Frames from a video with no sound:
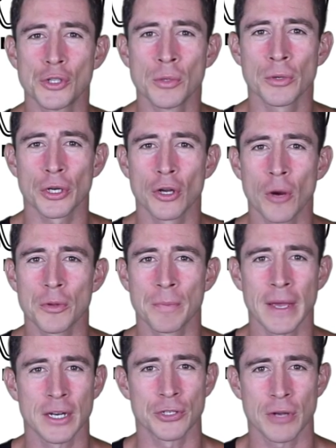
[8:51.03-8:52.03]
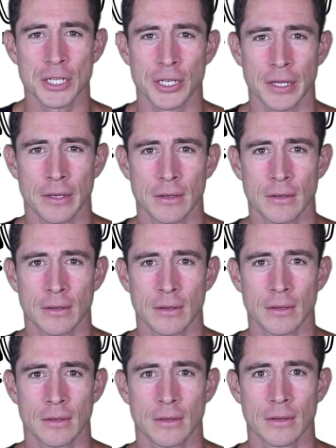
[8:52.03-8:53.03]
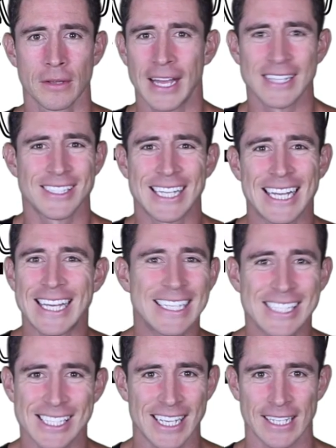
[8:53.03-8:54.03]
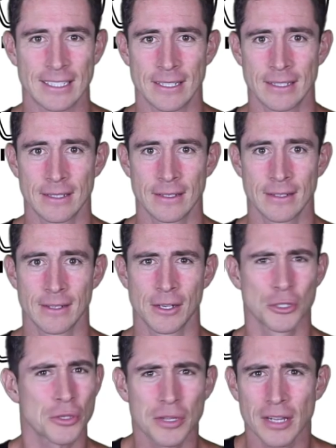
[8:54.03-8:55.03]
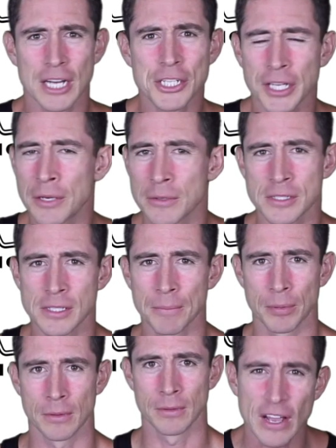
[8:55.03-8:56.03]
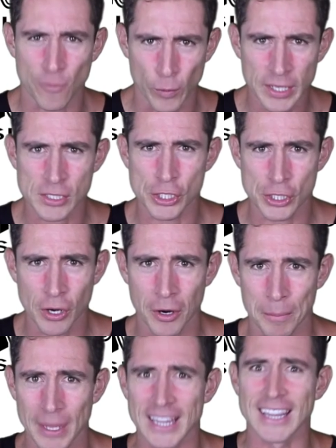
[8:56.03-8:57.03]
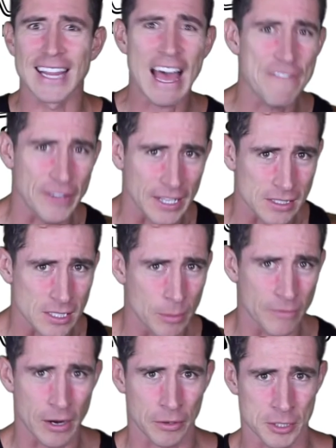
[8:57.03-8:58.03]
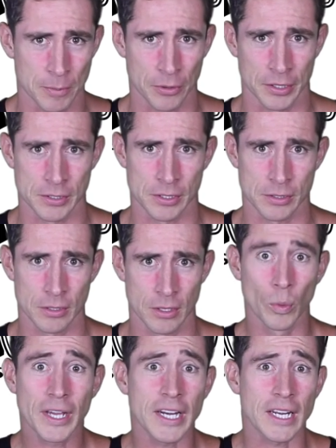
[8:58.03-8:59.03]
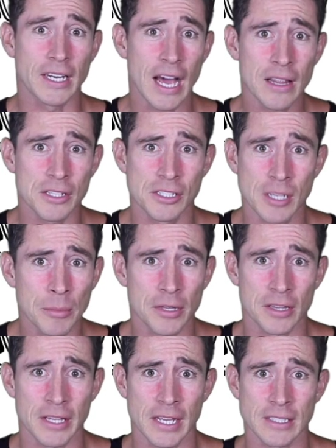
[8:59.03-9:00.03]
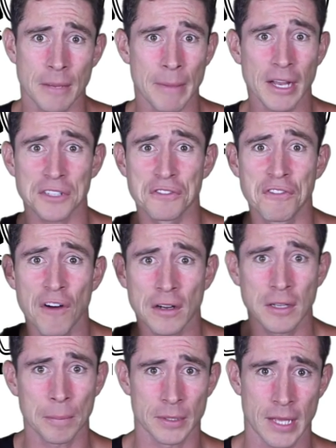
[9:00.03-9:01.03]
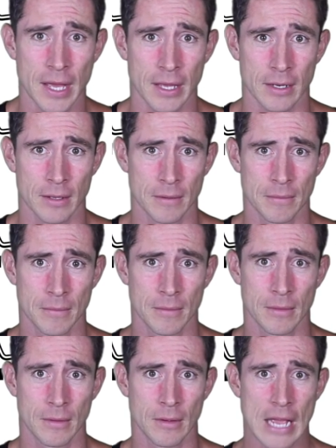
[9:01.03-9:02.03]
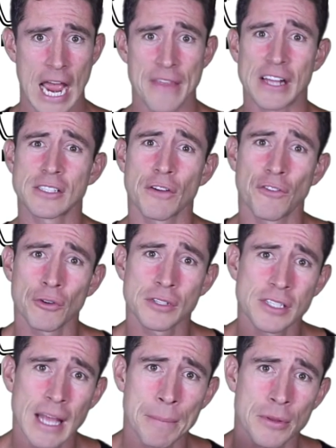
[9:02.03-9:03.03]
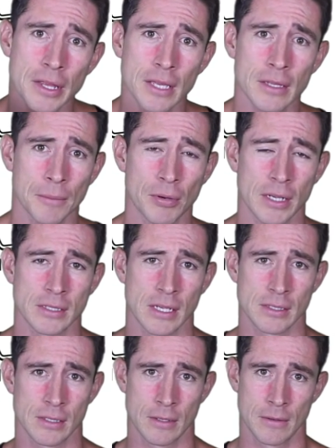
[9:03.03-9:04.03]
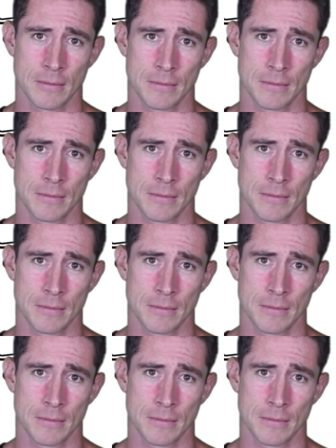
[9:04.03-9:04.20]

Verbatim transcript: humor to cope with pain and tragedy. It's an instinct. So the logic here is simple. If we can start by laughing at some of our experiences, we can acknowledge some of the things that make us fucked up in the head. And that's the first step in the healing process.